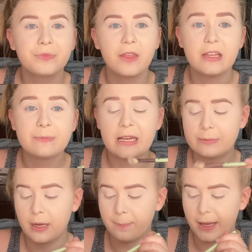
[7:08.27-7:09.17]
This makes
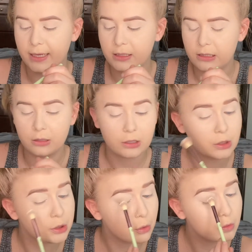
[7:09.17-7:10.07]
my base look
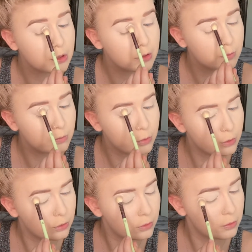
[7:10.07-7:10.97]
so
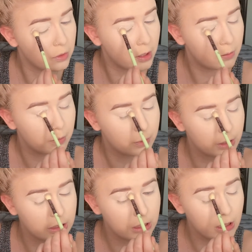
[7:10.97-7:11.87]
smooth and
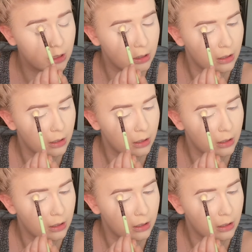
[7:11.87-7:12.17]
pretty